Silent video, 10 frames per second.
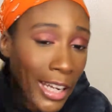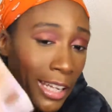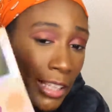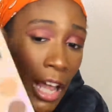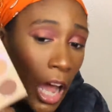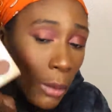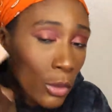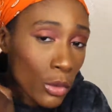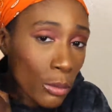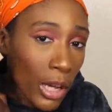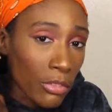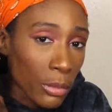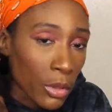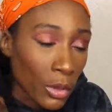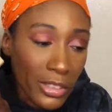and I would only buy
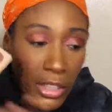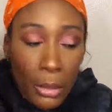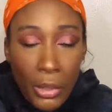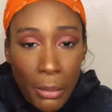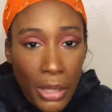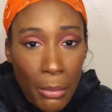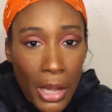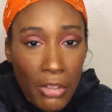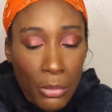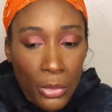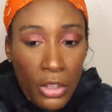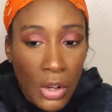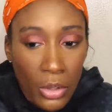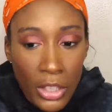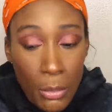from her on sale, but I'm not buying from her at
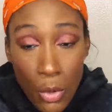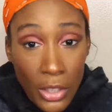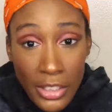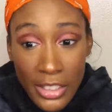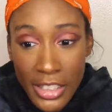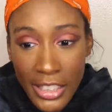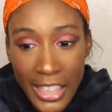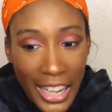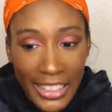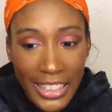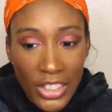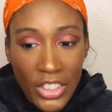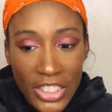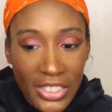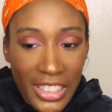all anymore, and Kylie
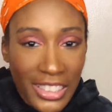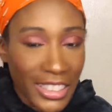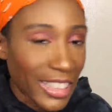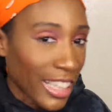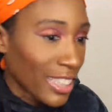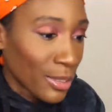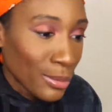either, just because it's like